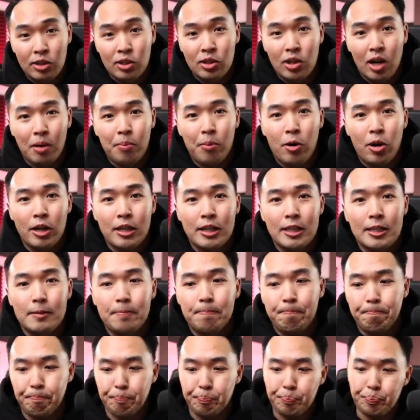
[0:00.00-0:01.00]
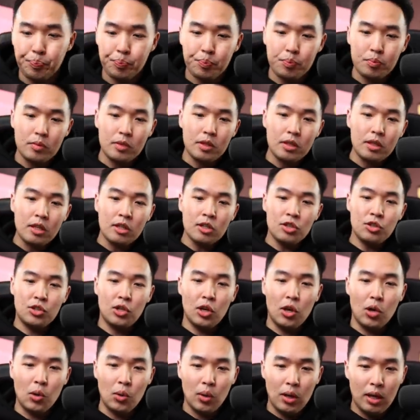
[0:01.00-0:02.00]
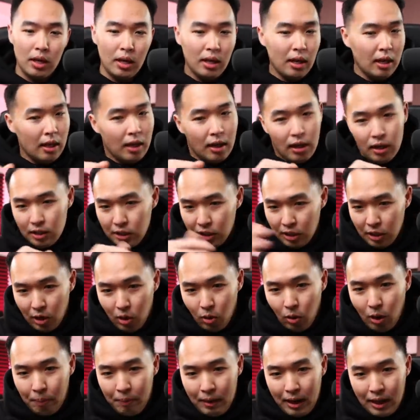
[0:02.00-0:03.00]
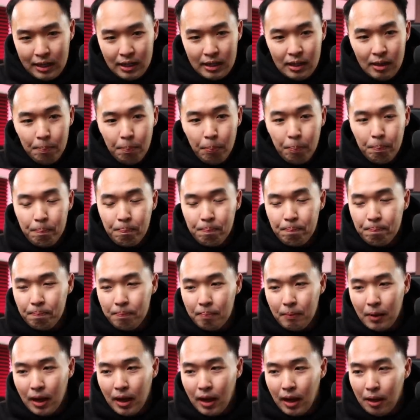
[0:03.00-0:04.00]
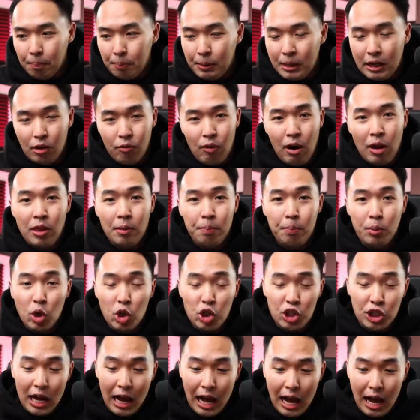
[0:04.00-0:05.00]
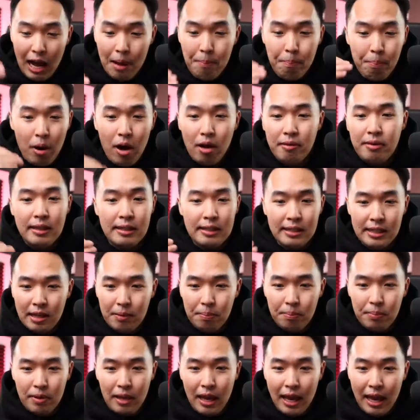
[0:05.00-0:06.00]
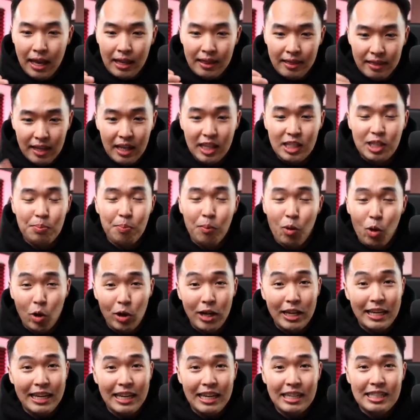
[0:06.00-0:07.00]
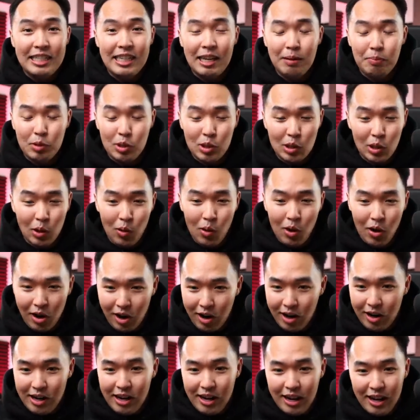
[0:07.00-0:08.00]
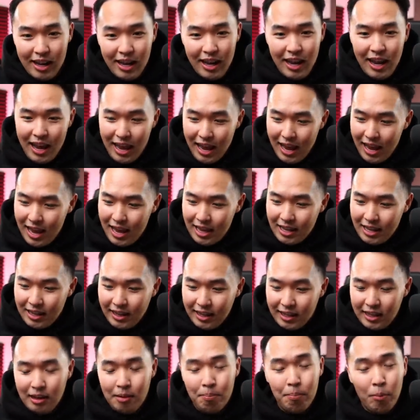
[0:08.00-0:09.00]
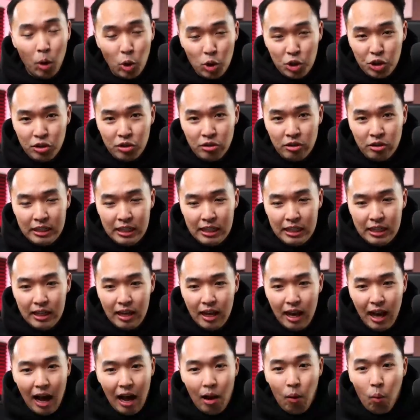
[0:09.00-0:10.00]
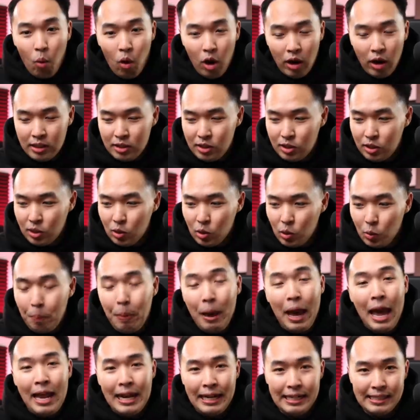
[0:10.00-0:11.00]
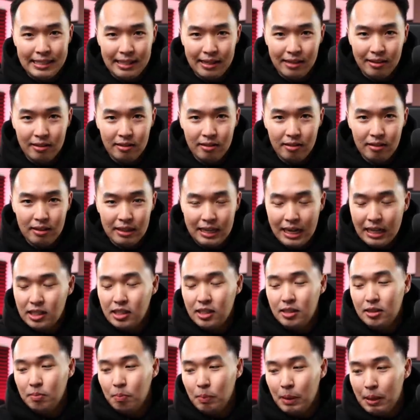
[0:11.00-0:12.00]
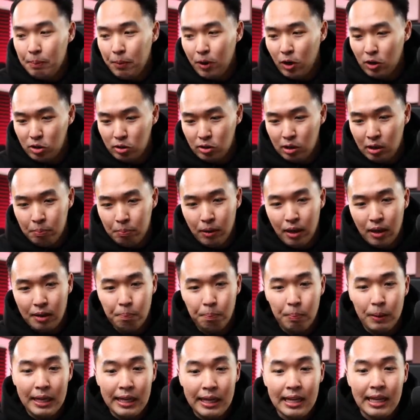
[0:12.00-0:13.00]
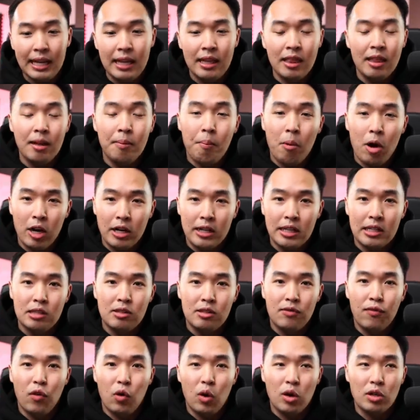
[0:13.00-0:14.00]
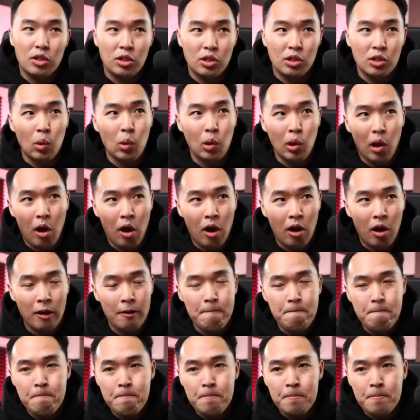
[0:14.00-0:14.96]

the stock market. So, you know, I'm not going to uh, beat around the bush. I bought the dip, and this morning it dipped so hard. And like emotionally, I wanted to panic sell. That's me personally, but being in the markets for so long,